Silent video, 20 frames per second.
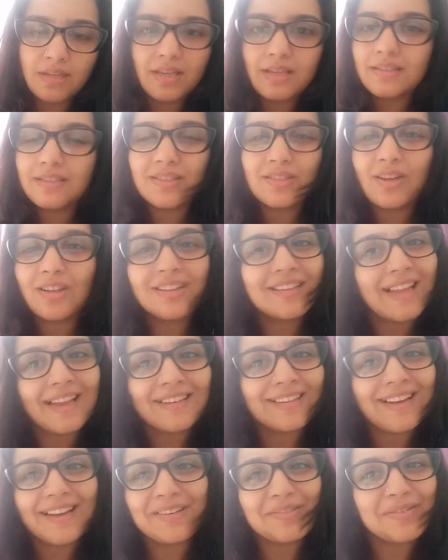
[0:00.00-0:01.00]
It's not
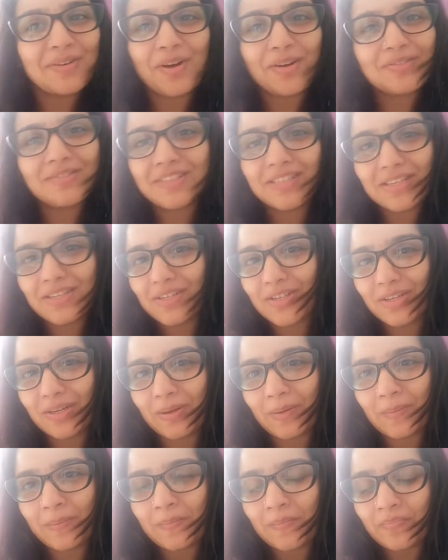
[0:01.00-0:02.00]
that kind of a conversation.
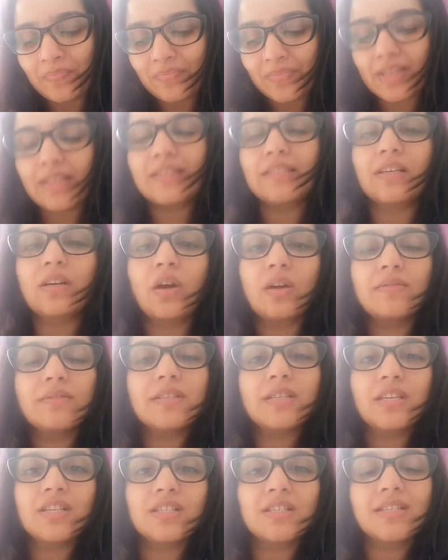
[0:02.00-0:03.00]
It's a
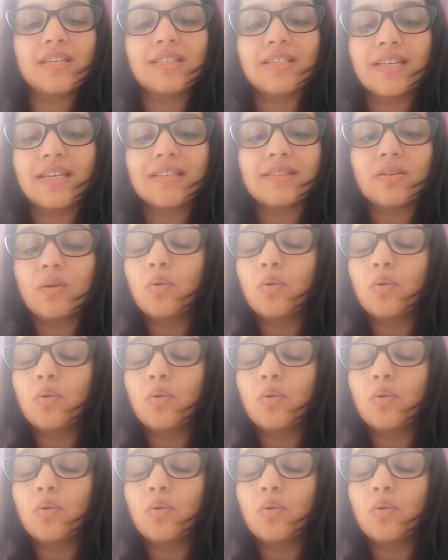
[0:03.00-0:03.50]
conversation that says,